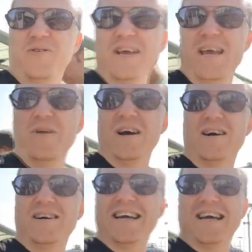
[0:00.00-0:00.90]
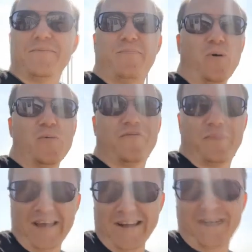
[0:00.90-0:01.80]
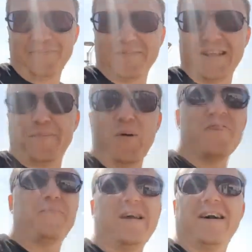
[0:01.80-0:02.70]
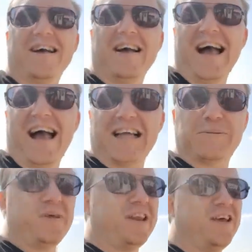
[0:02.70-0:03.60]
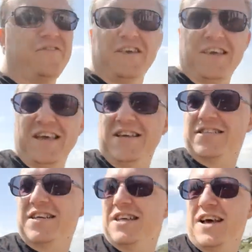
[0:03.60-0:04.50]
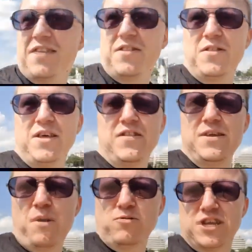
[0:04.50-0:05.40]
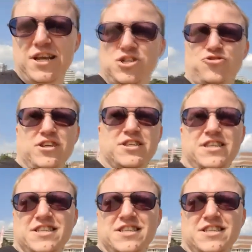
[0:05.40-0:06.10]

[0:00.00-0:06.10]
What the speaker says: here we are at Bournemouth Pier. Now, Bournemouth Pier has been here for years, and the most interesting and